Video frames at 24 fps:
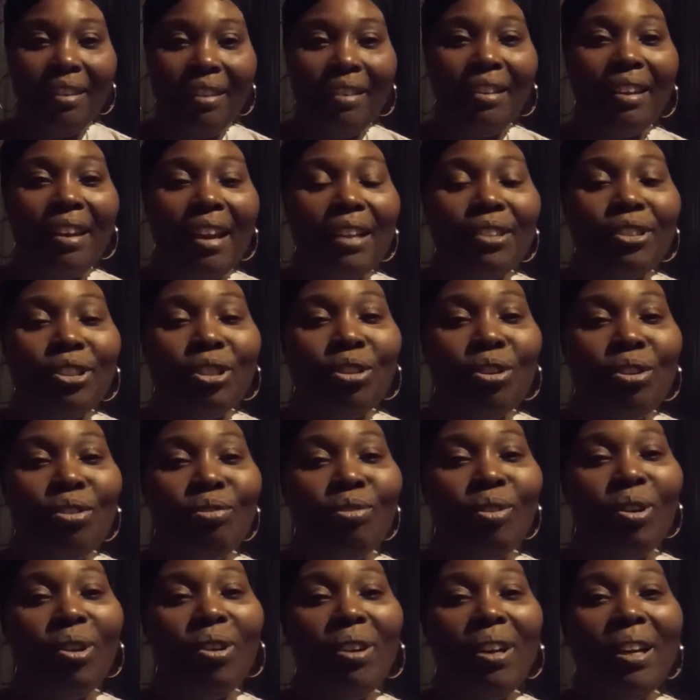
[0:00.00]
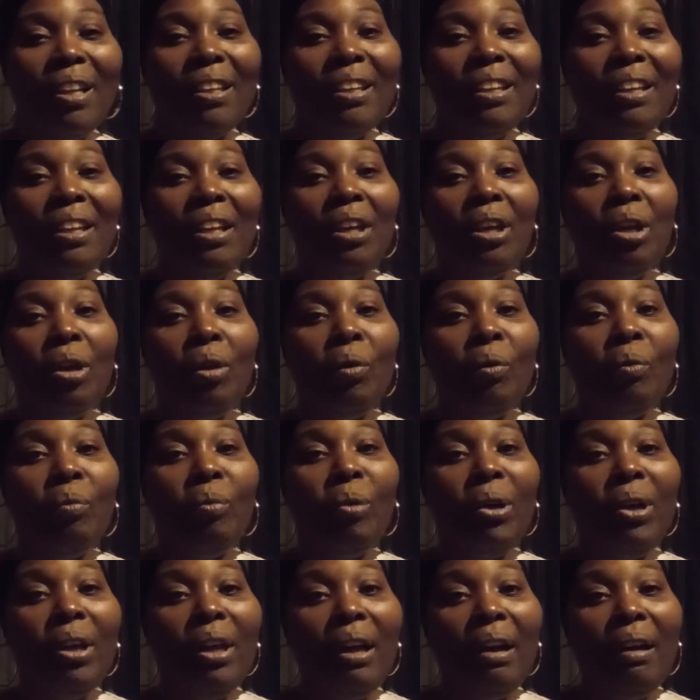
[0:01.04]
and I told Ron
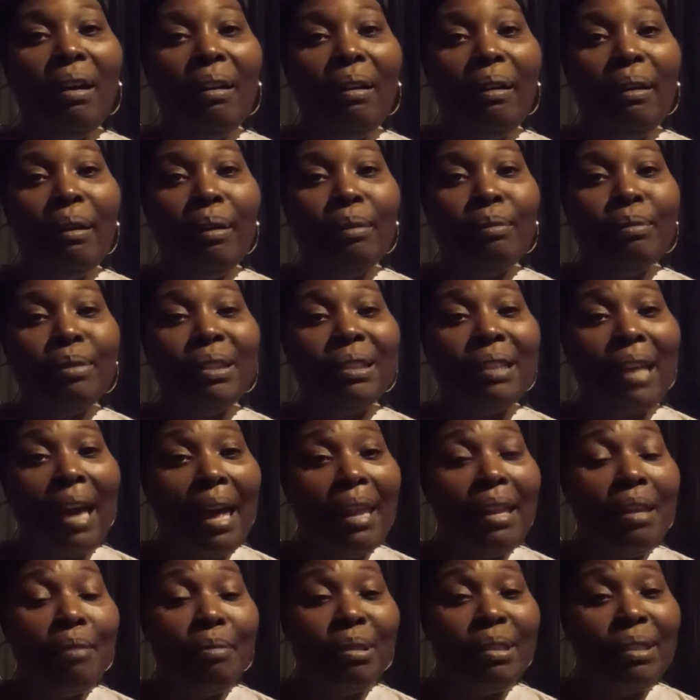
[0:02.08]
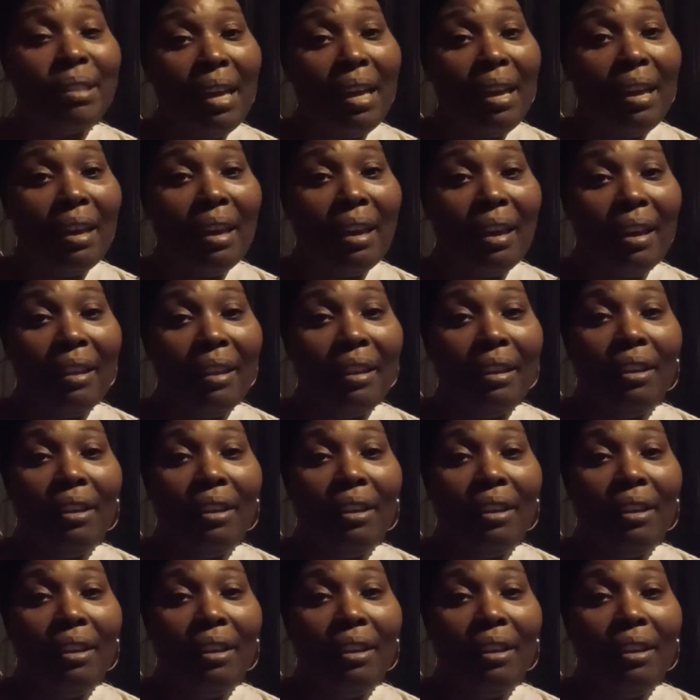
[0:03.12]
what um, Scotty was saying.